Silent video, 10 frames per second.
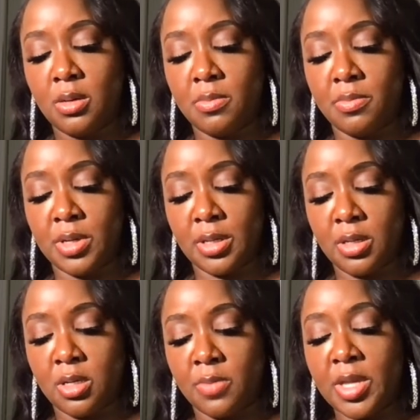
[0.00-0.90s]
but
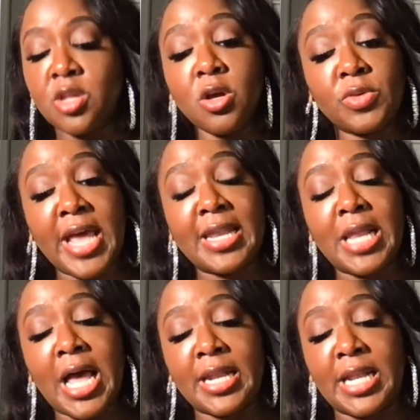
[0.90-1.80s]
uh, you know that
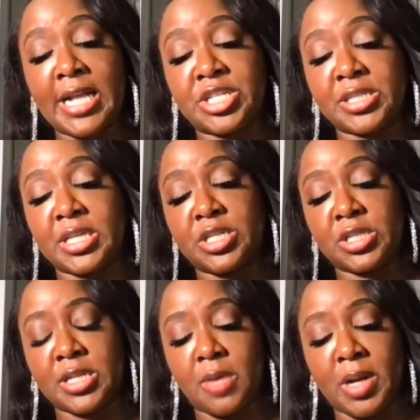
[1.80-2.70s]
line that I just said just
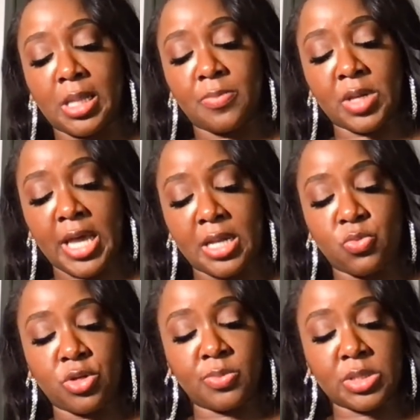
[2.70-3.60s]
now about clipping Cat
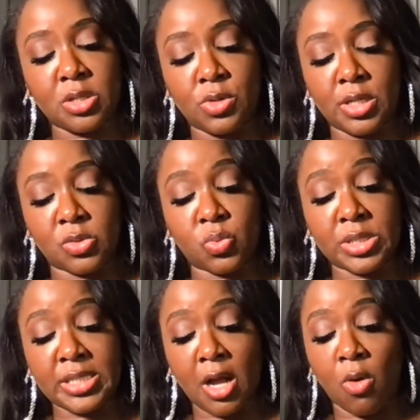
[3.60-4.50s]
Williams' toenails would
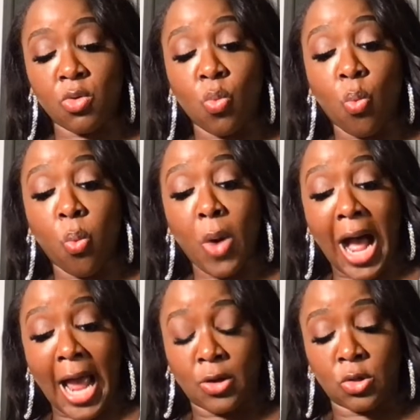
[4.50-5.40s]
sound
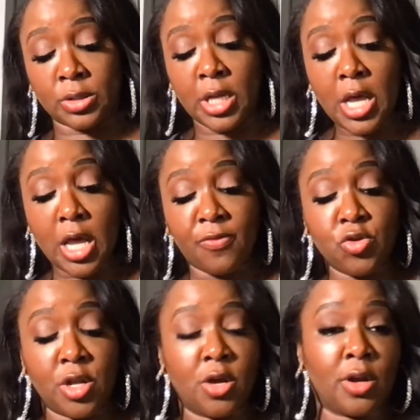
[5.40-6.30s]
wild if you
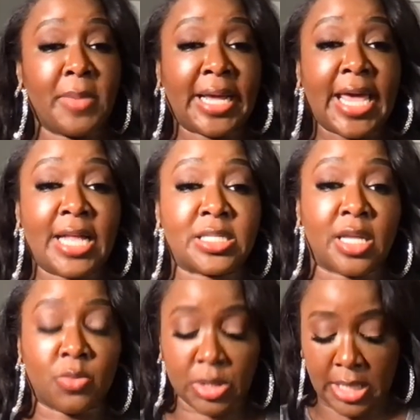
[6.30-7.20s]
didn't know that my cat's
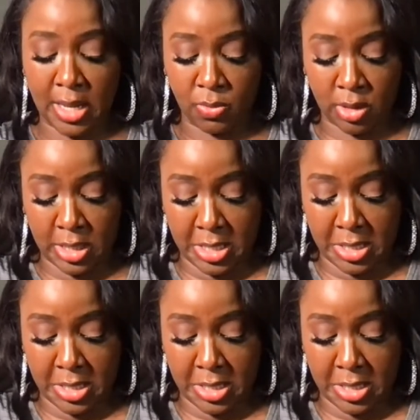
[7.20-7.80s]
name was Cat Williams.